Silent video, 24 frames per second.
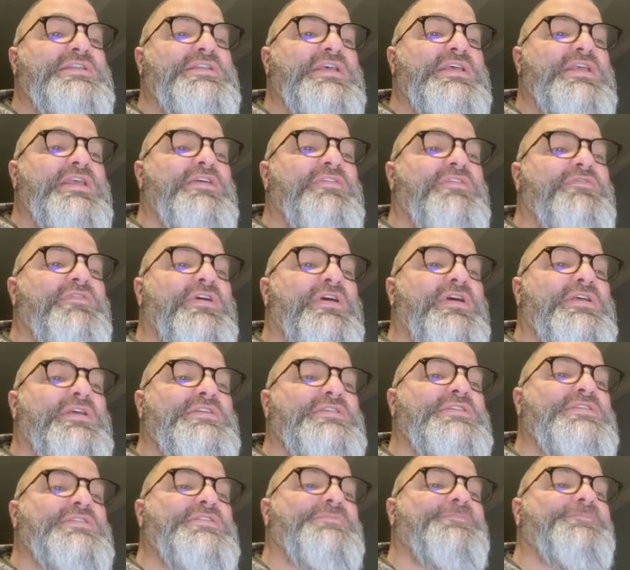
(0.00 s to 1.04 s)
to give
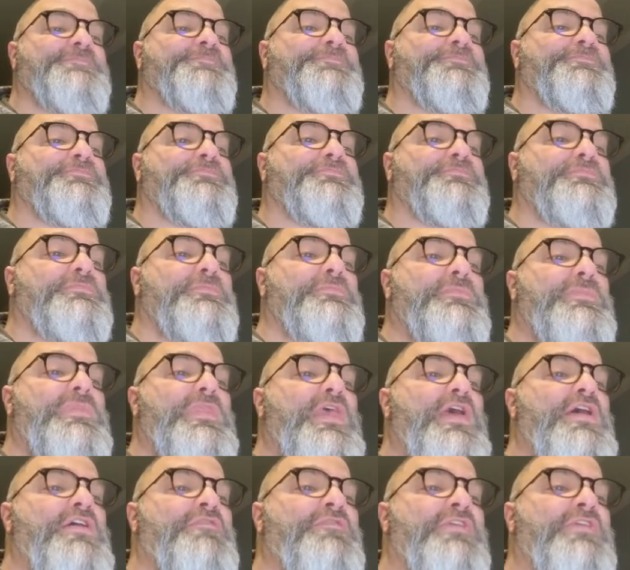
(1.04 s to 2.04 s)
us a